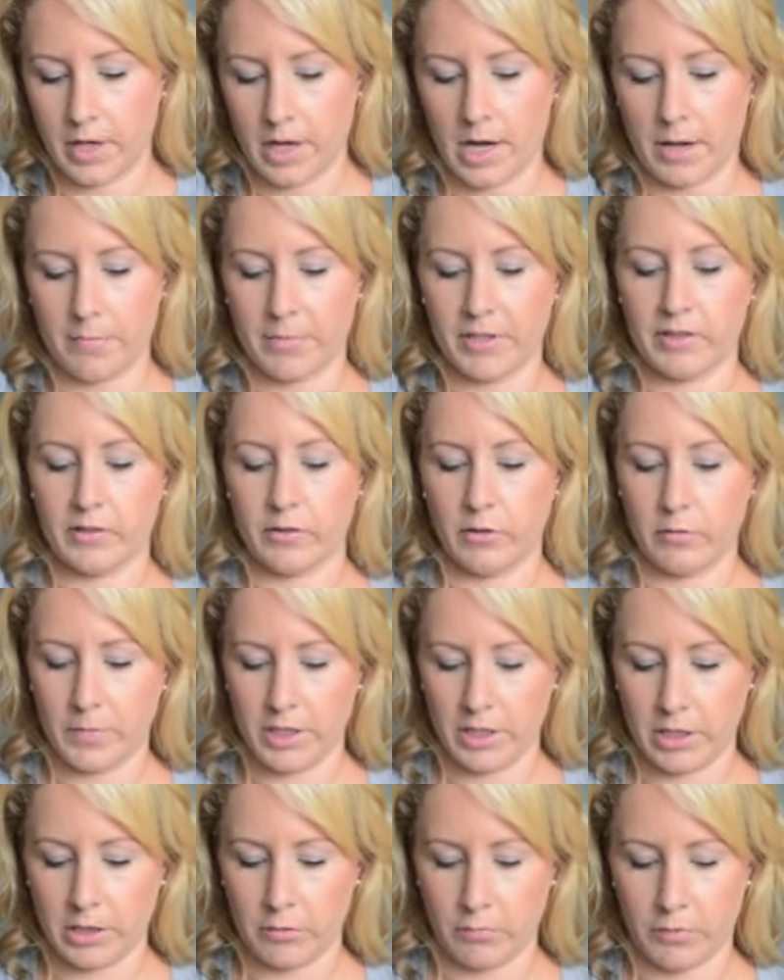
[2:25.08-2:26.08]
I'm
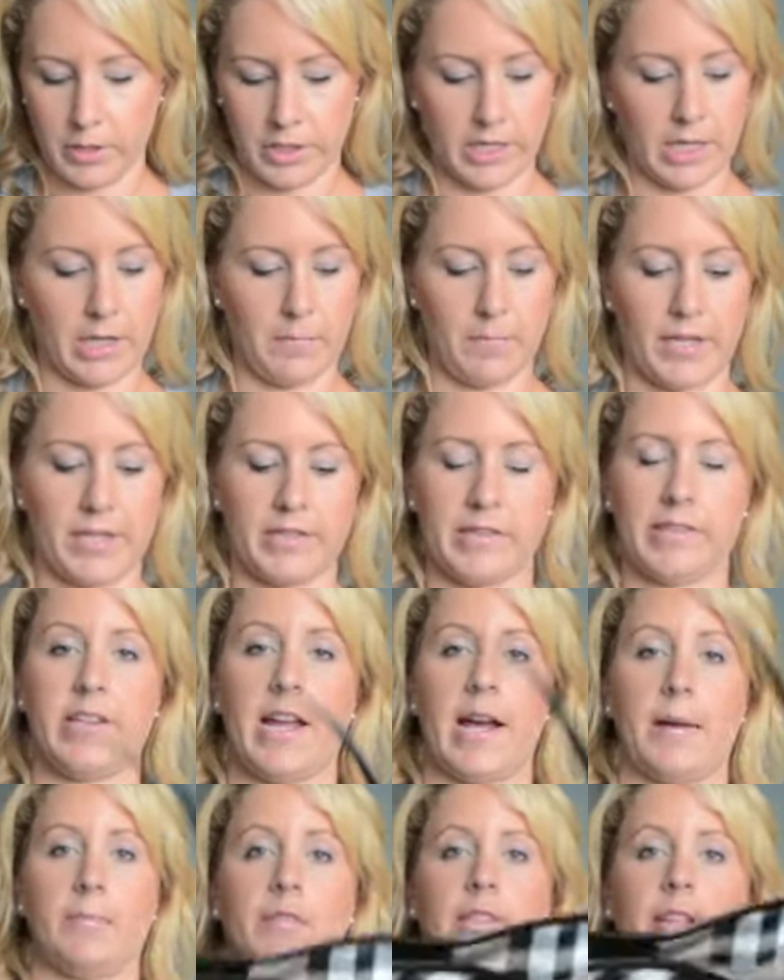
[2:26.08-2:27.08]
assuming you would keep it
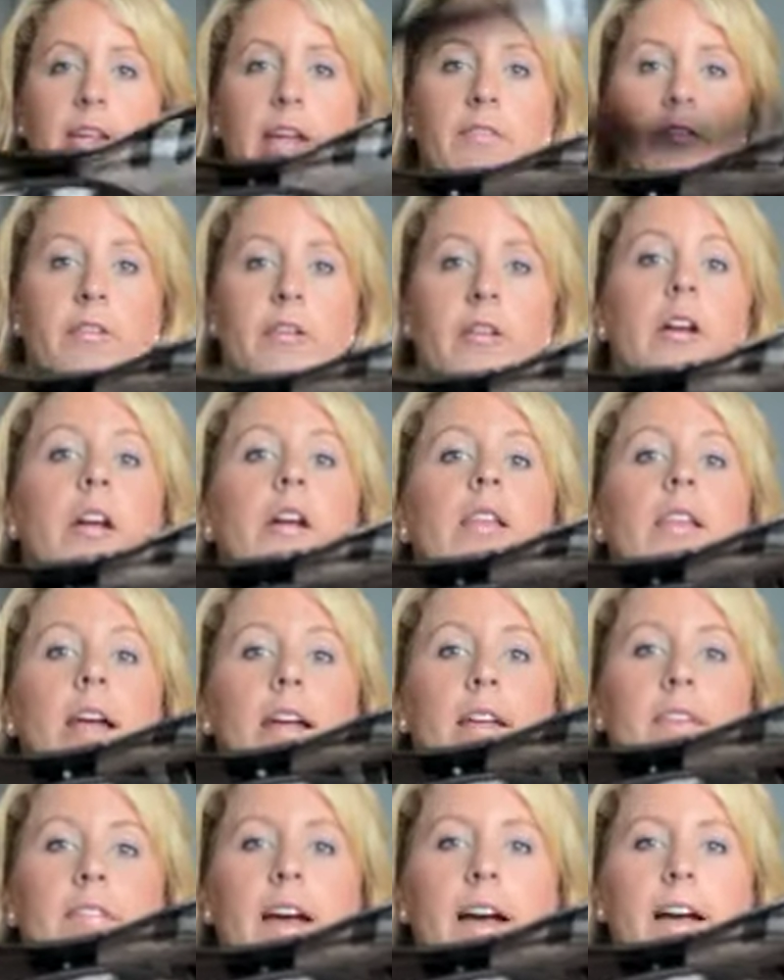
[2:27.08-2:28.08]
snapped together
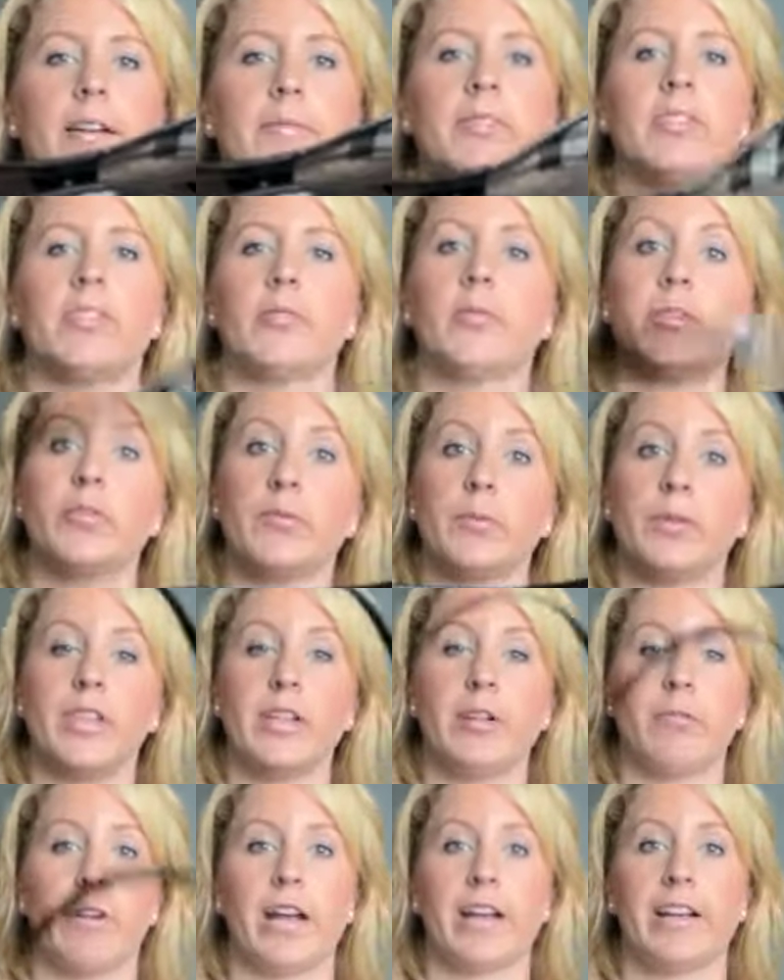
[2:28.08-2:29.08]
like that. So it's really
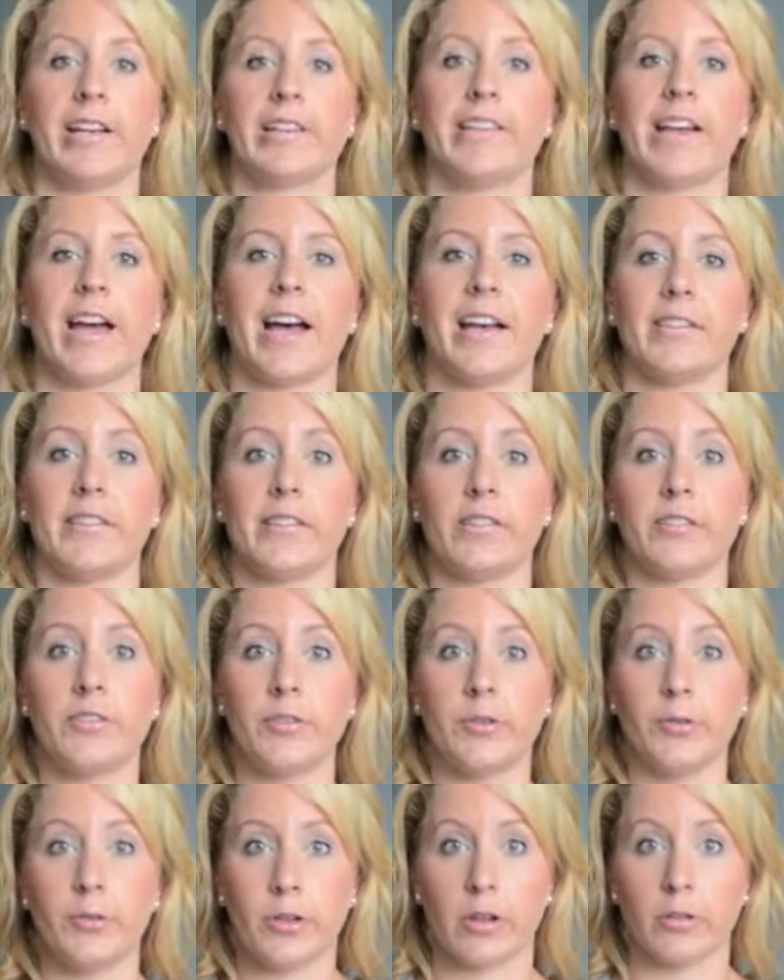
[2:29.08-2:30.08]
great because it has the
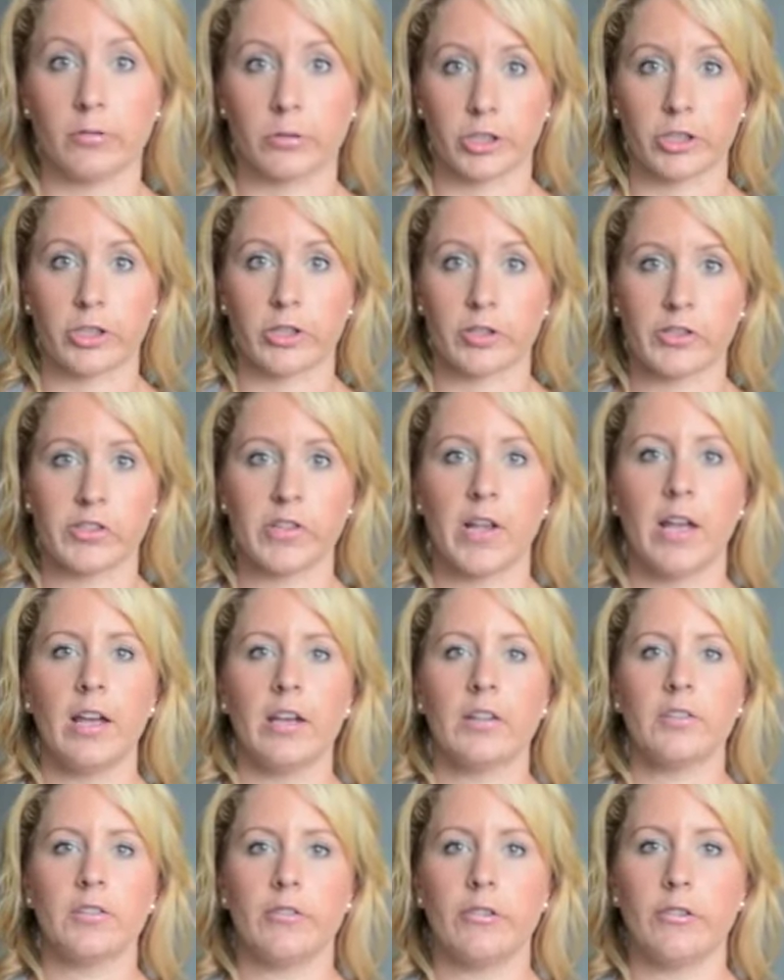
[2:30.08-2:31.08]
two closures,
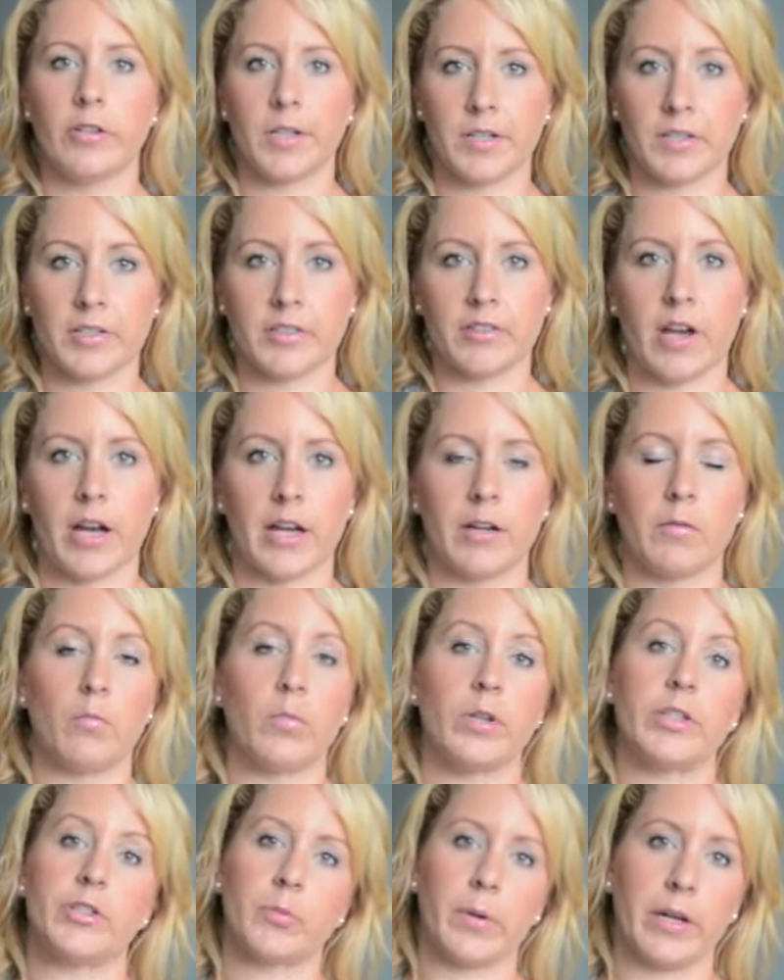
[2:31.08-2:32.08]
so you can decide
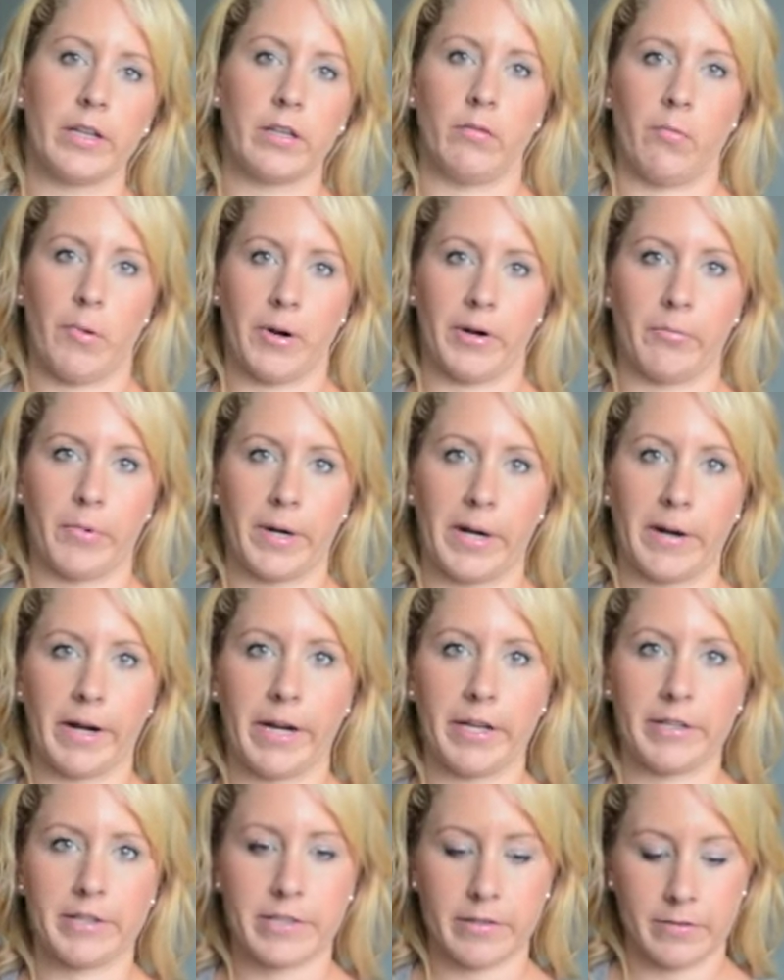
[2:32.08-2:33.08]
which way you want to wear
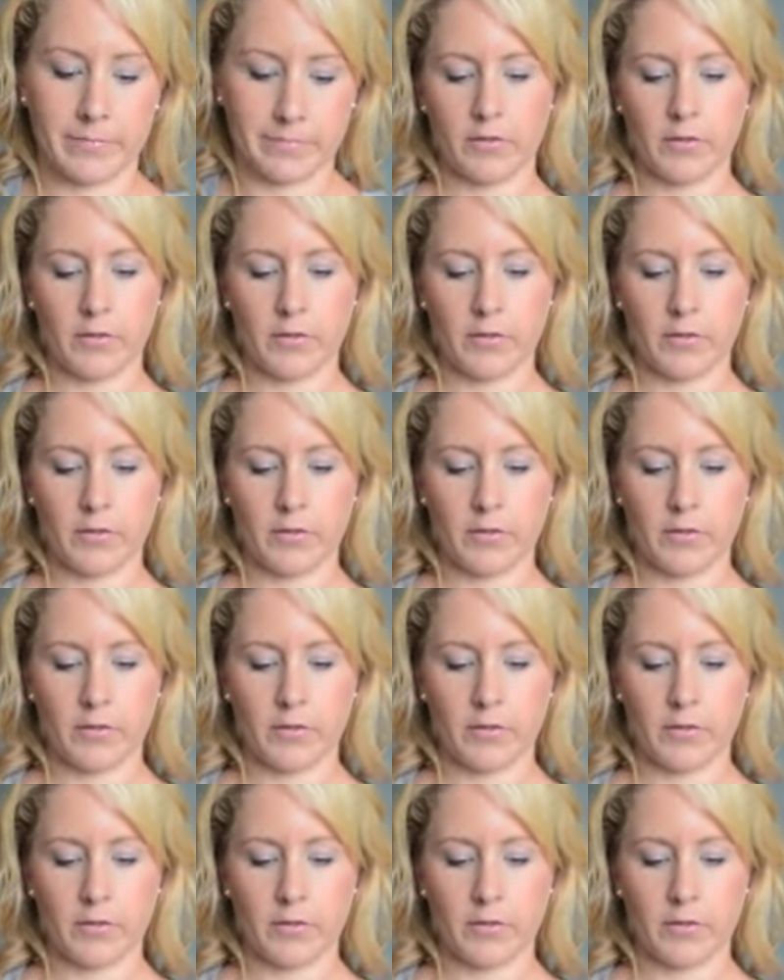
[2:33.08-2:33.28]
it.